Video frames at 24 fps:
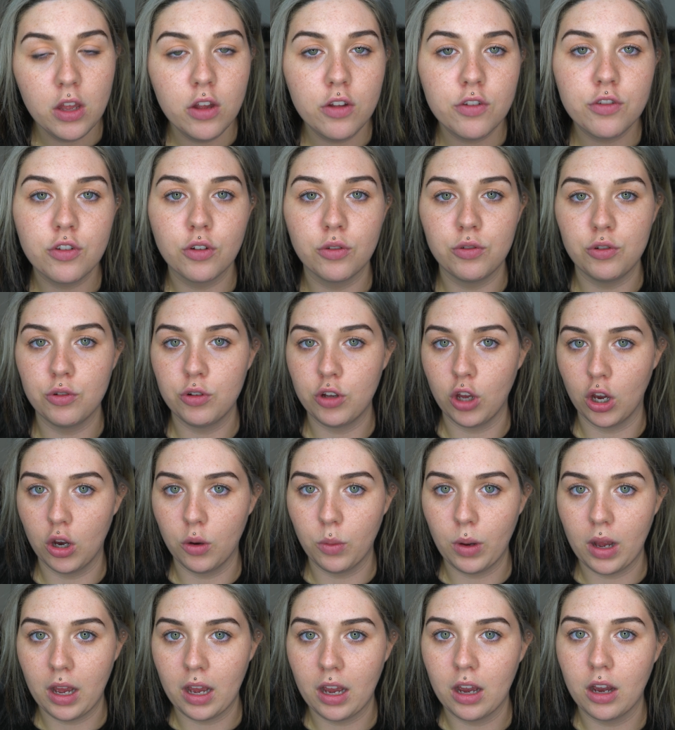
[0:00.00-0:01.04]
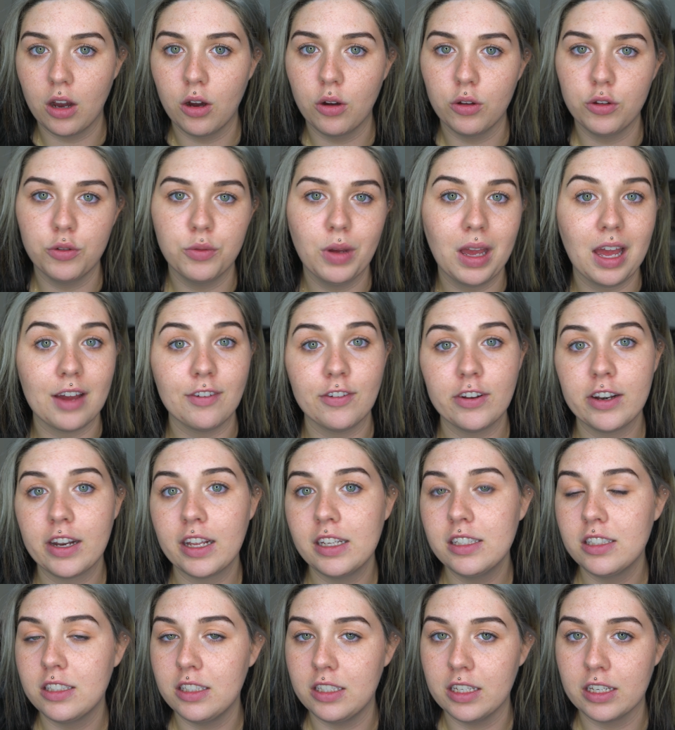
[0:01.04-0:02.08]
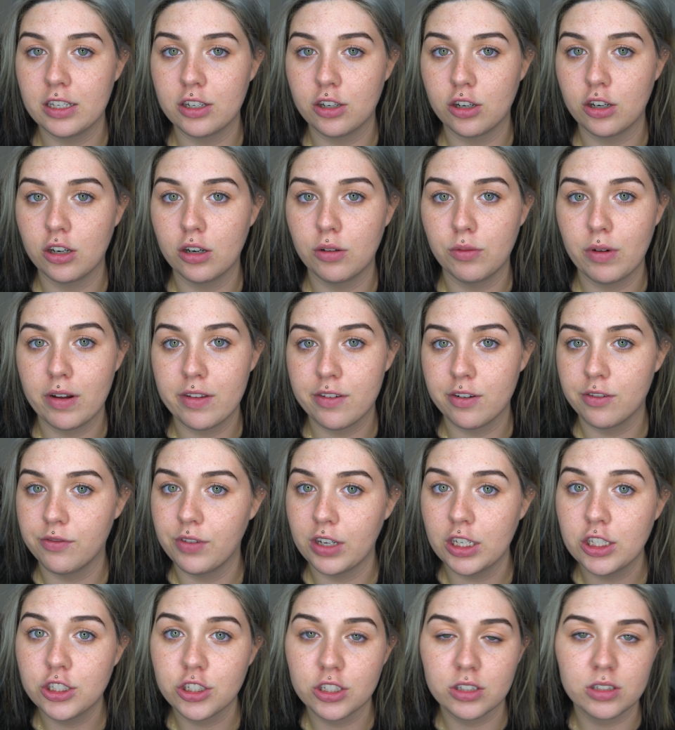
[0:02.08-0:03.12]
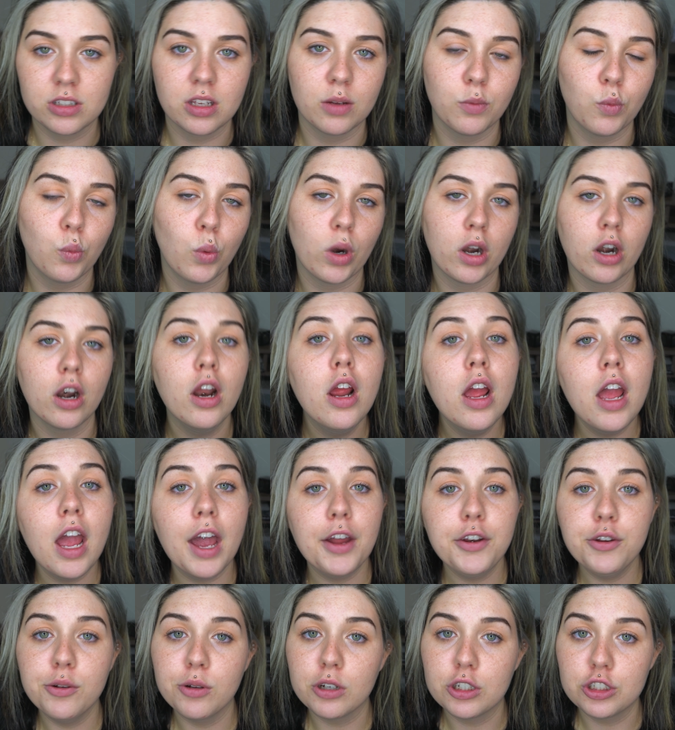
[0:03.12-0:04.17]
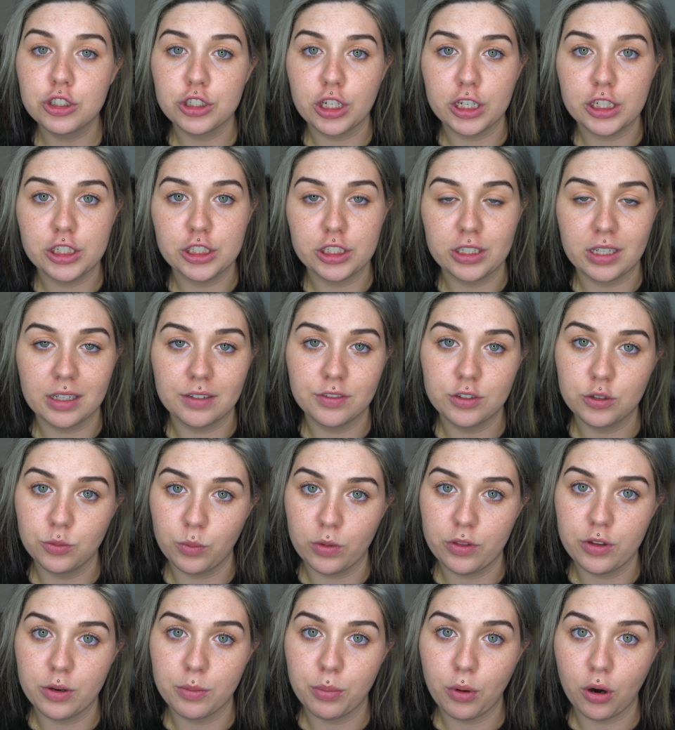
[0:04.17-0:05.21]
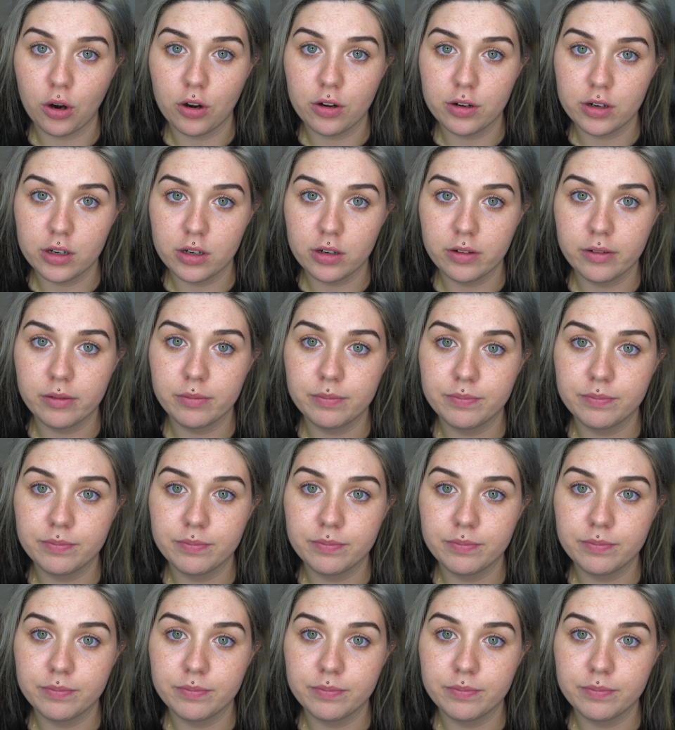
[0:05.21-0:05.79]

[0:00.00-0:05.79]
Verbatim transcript: So you go out, you have a nice dinner, reservation somewhere, and you exchange gifts with your partner.